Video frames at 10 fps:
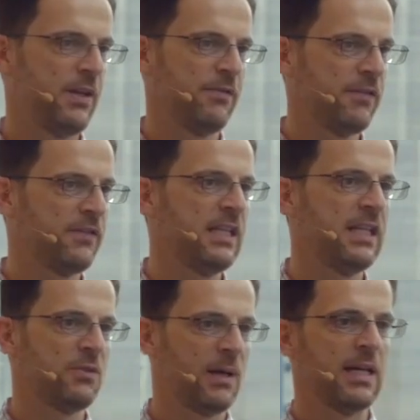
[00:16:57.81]
you know,
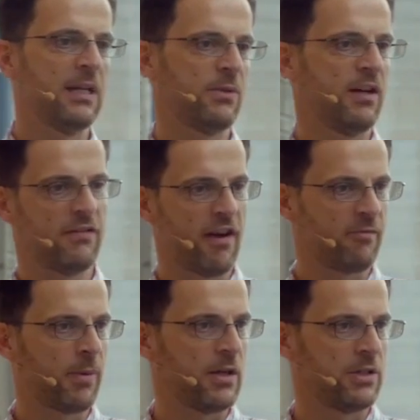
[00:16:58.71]
15, 20,
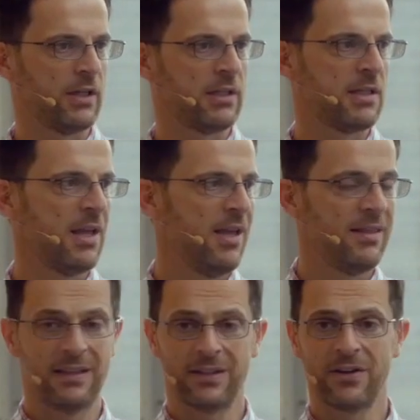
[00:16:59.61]
25 projects
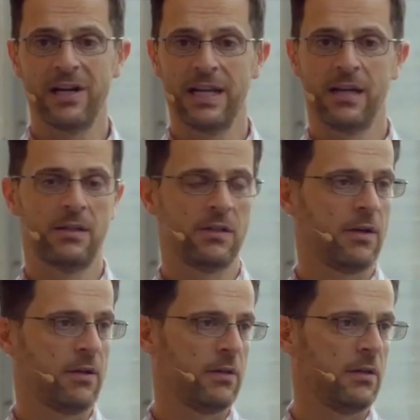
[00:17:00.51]
that are really
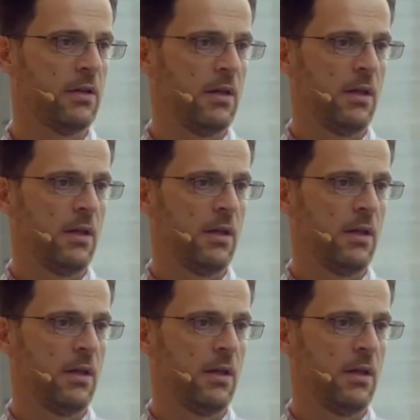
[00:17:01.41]
critical